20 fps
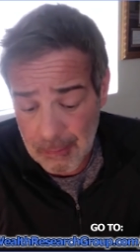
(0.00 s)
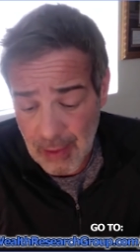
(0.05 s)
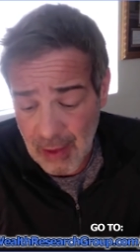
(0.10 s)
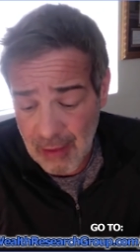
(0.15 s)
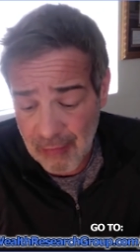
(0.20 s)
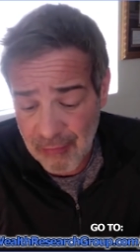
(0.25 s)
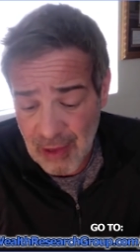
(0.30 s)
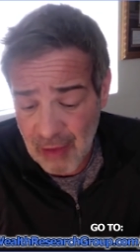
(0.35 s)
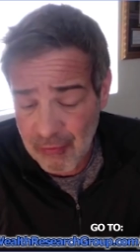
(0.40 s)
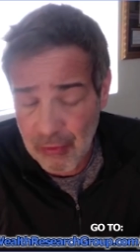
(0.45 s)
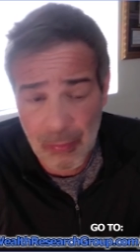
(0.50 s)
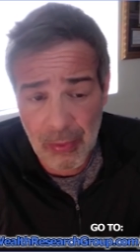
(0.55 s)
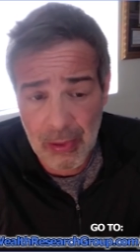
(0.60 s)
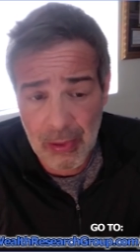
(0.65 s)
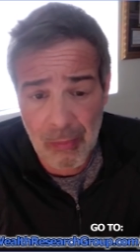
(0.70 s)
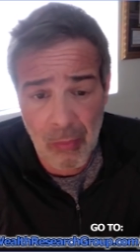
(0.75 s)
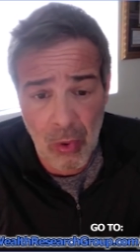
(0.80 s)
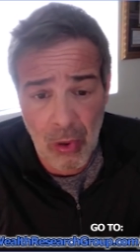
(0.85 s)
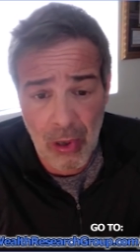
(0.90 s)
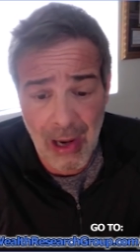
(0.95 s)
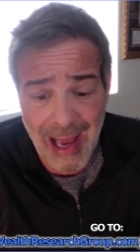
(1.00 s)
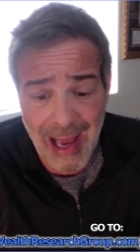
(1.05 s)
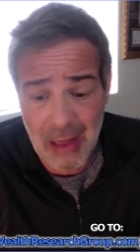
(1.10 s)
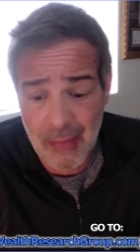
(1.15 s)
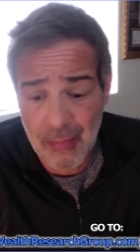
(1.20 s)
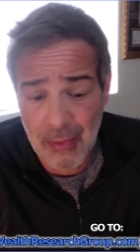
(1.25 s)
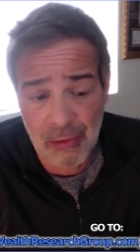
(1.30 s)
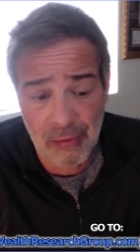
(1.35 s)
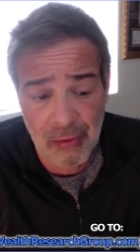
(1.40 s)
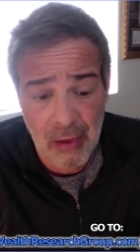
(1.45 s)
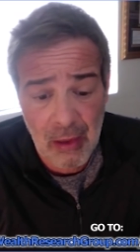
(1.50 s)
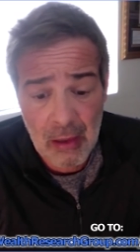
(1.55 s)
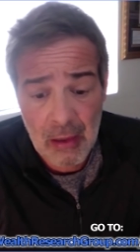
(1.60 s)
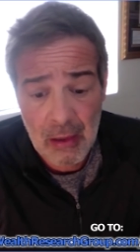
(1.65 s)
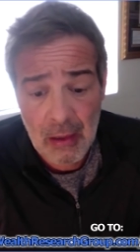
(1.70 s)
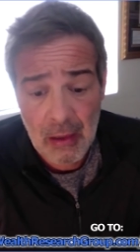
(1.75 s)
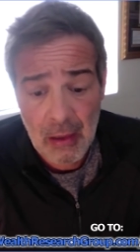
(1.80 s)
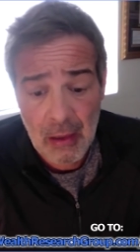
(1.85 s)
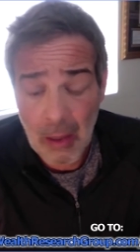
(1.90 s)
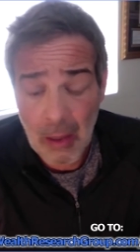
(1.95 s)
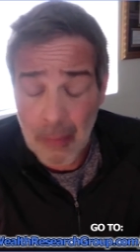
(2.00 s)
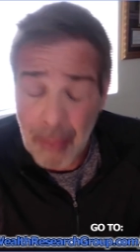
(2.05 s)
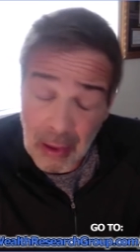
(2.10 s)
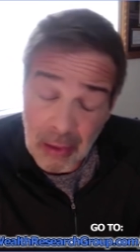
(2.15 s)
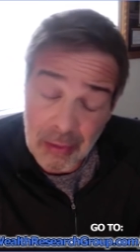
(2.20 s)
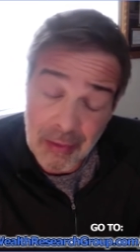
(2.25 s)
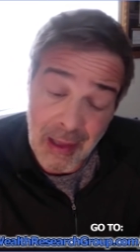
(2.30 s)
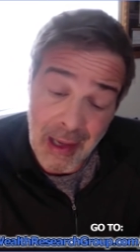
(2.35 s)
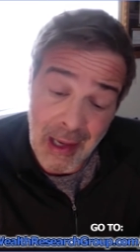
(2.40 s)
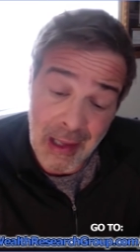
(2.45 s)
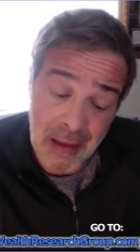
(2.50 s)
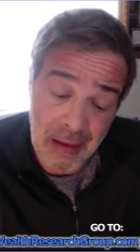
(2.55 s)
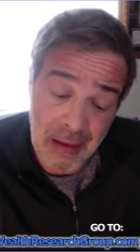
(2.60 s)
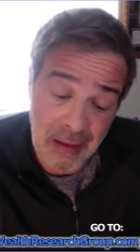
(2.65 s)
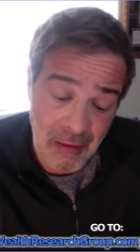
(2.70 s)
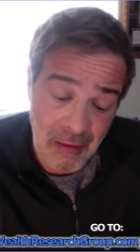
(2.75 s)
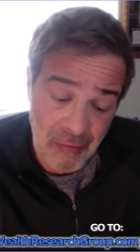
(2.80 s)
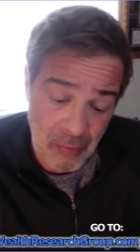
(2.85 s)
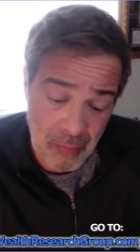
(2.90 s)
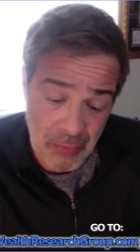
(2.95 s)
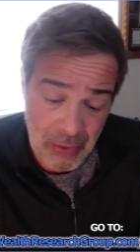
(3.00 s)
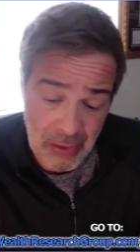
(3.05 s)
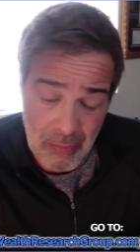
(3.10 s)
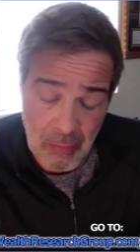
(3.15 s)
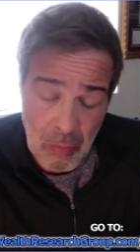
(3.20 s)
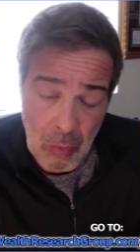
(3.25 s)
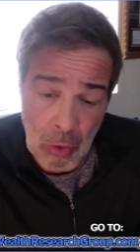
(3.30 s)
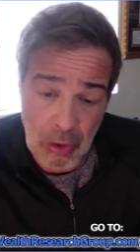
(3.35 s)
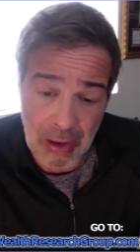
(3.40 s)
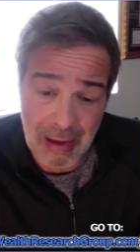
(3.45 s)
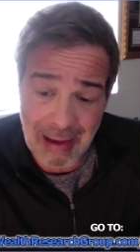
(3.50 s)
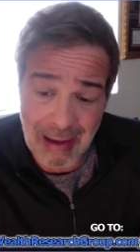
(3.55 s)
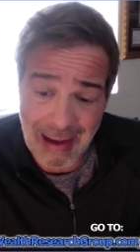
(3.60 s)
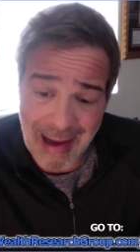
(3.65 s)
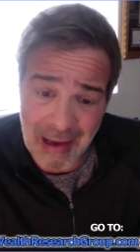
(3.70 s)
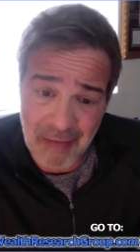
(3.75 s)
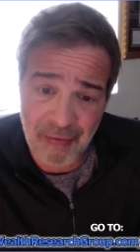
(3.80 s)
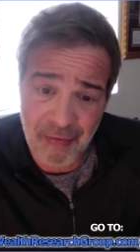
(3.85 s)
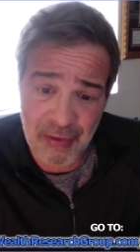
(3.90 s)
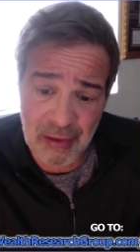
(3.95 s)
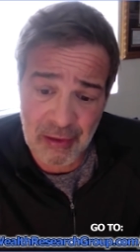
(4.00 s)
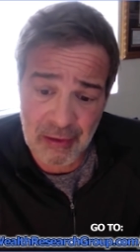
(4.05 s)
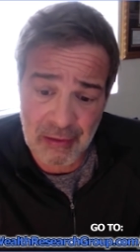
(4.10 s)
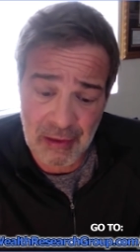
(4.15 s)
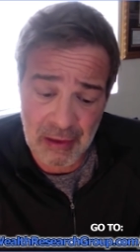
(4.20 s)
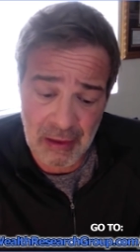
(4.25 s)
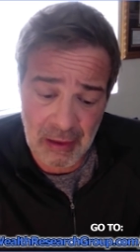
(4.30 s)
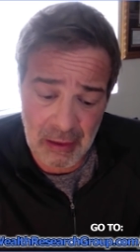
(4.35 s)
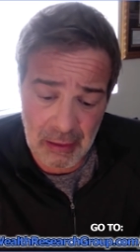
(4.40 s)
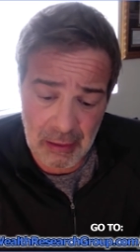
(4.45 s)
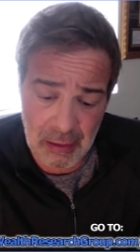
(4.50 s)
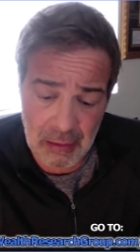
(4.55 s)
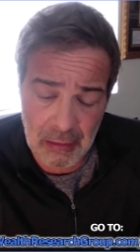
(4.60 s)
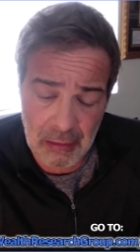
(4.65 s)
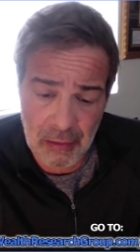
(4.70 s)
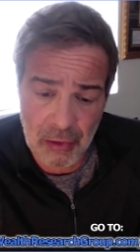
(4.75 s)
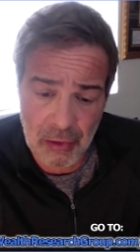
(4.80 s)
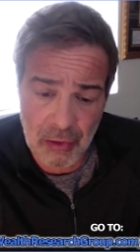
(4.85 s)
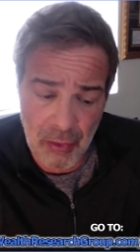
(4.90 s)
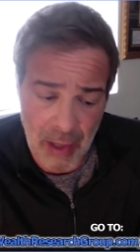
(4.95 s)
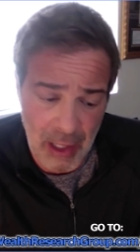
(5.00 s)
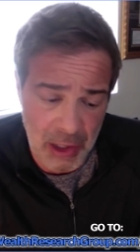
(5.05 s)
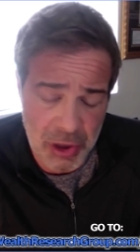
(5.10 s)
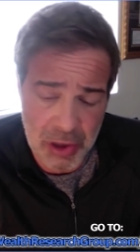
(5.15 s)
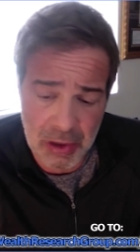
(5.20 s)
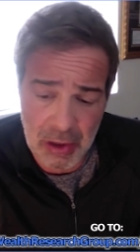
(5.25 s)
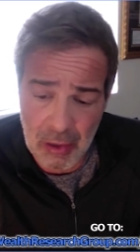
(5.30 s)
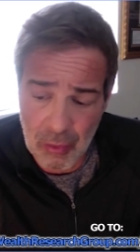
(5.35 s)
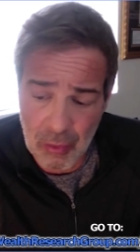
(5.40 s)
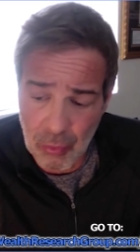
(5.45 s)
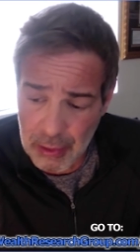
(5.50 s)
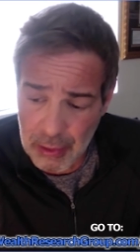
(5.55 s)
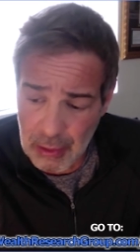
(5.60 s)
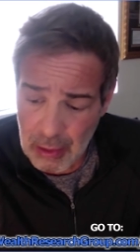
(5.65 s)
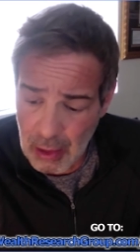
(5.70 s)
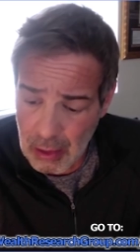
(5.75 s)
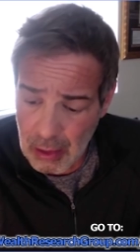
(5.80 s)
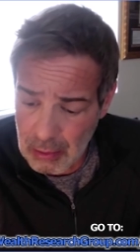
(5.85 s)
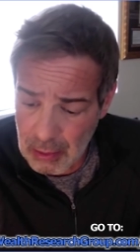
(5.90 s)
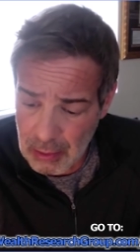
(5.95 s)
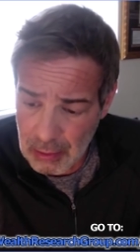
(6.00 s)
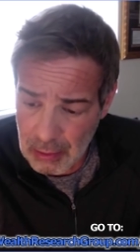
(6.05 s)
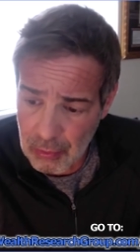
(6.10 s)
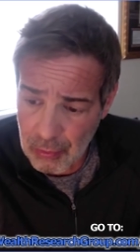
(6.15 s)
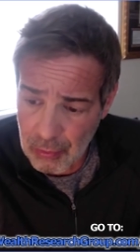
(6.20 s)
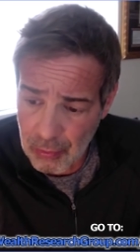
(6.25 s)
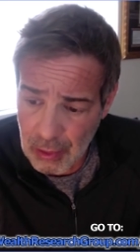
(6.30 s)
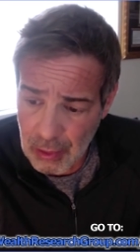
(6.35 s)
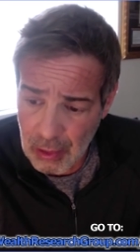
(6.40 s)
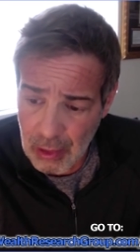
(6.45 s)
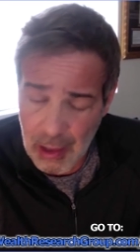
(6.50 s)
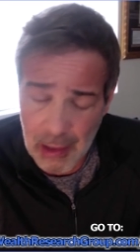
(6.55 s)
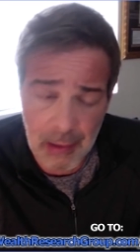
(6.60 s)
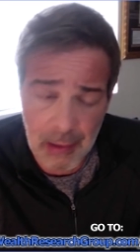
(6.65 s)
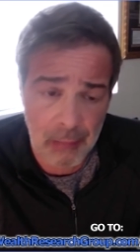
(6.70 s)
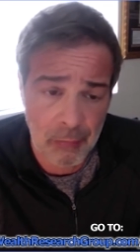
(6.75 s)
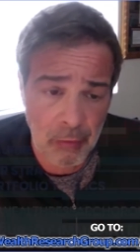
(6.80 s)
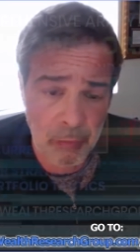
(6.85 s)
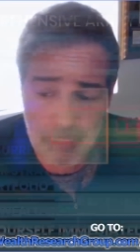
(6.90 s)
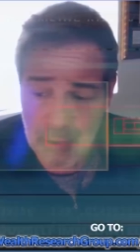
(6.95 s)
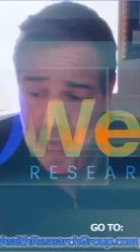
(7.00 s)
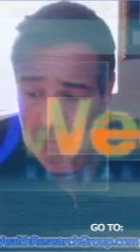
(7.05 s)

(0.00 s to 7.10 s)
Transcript: And I've never been more adamant about that and never been more confident in the direction that we are heading